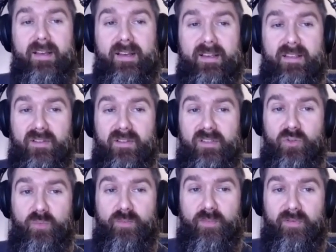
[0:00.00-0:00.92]
and you need
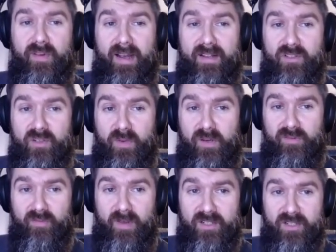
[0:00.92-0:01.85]
to provide some
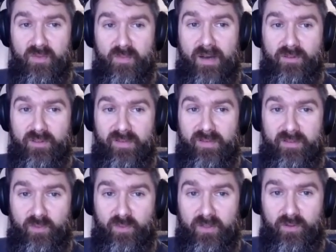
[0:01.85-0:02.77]
information about the
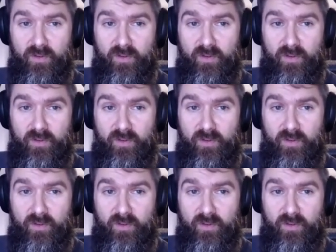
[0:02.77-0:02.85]
event grid.